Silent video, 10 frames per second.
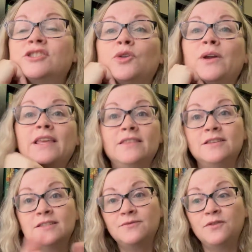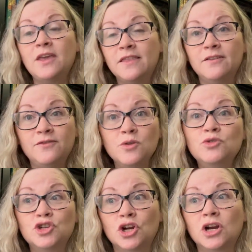So in the
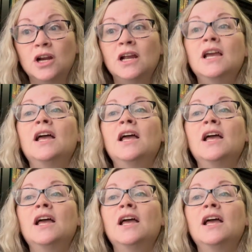future,